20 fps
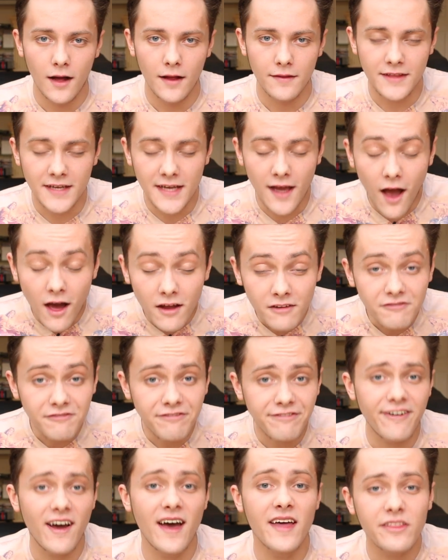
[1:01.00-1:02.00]
The
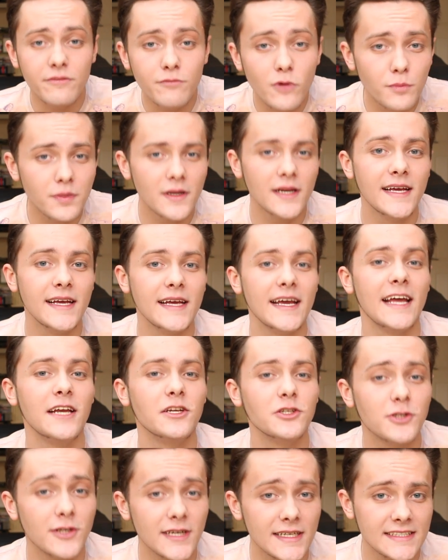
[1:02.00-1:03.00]
unfathomably
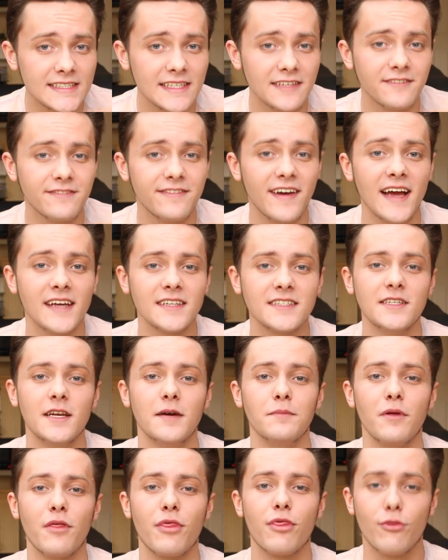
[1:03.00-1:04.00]
interesting fact
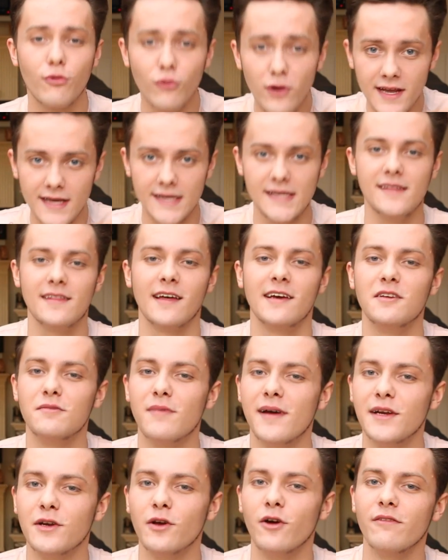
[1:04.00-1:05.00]
number three that
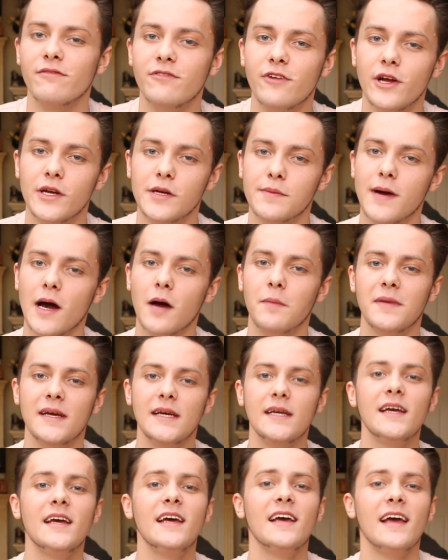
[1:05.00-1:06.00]
you may not have known about
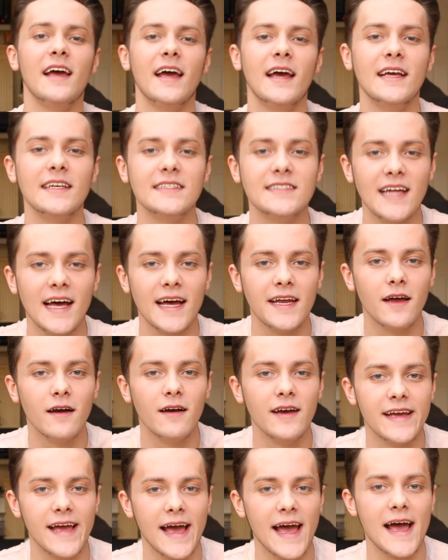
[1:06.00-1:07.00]
me is that
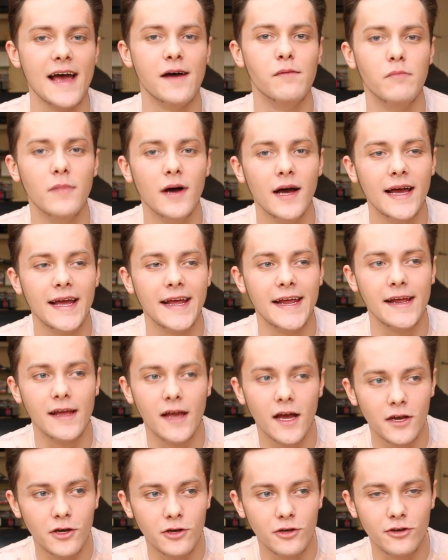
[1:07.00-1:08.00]
I am
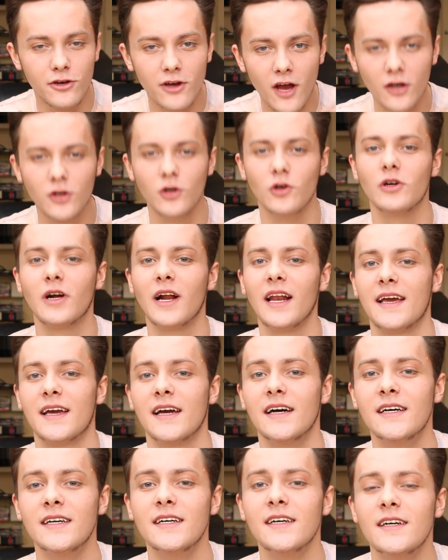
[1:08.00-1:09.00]
a knuckle
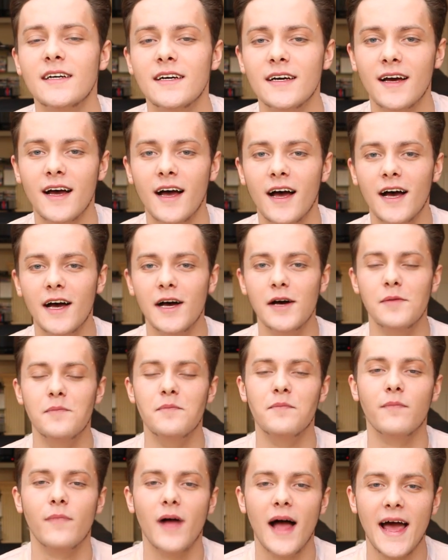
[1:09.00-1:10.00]
clicker.
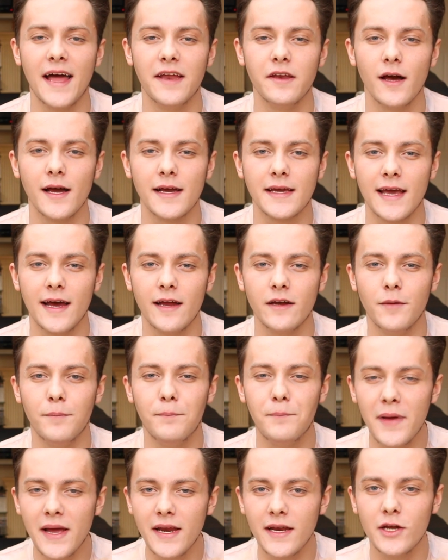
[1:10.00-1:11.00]
And I get a
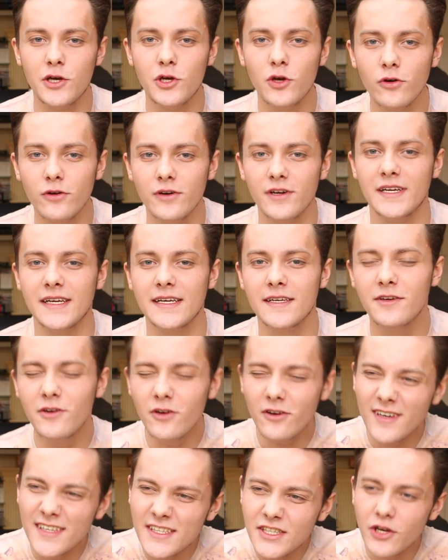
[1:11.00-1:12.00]
bit annoyed,
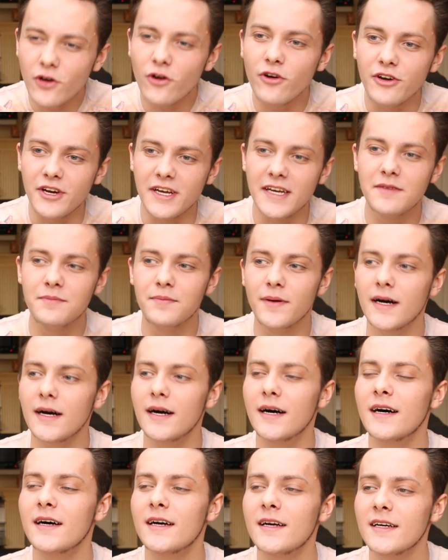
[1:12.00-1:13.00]
not annoyed,
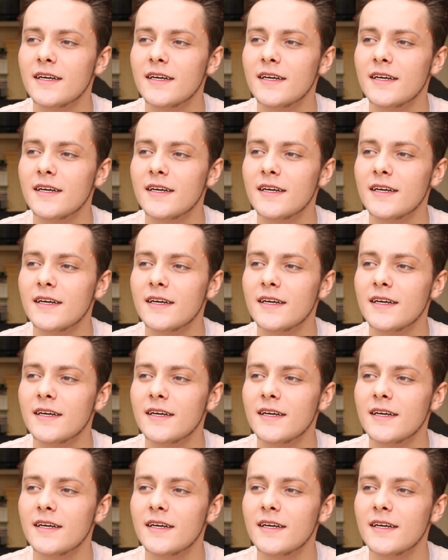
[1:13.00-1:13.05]
but